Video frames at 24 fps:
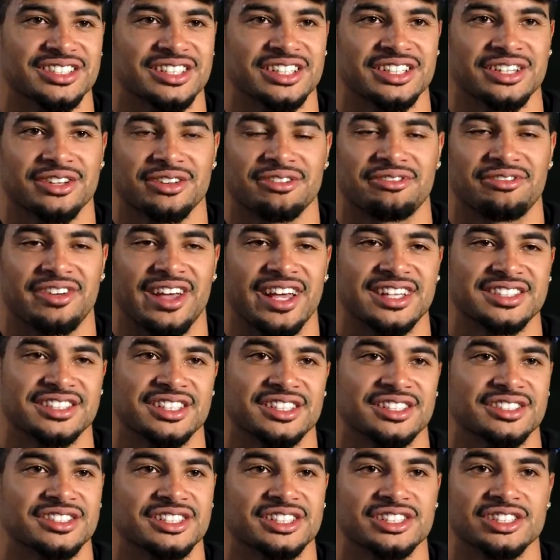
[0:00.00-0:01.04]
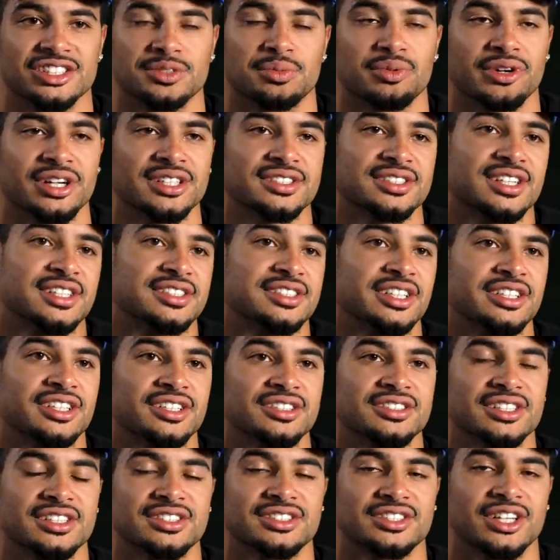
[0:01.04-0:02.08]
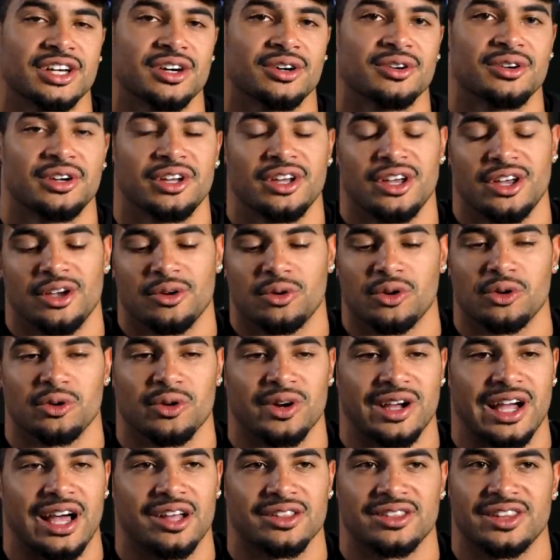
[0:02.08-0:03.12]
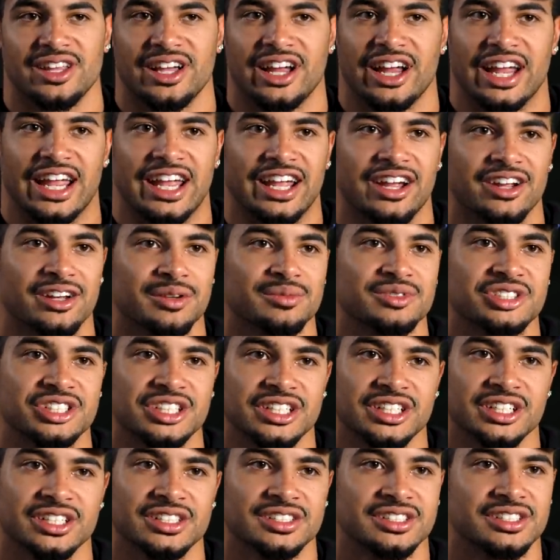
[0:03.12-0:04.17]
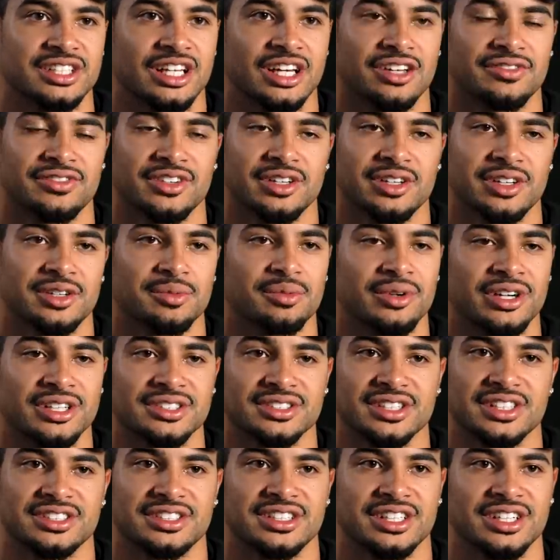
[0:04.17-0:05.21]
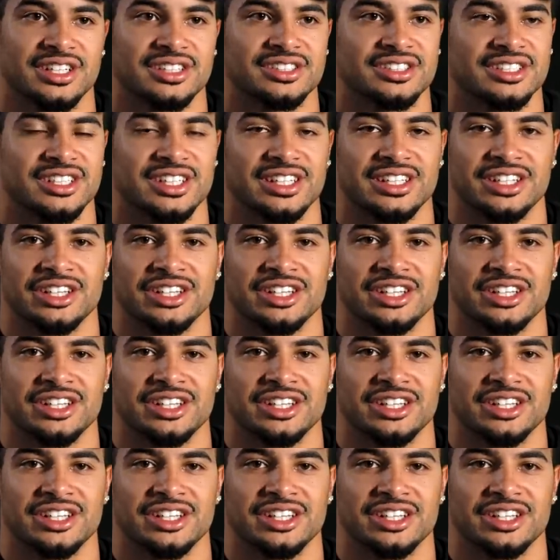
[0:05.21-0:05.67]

You know, the fans' energy just brings us energy. So when we're out there hearing them cheer and stuff, it, it brings us energy.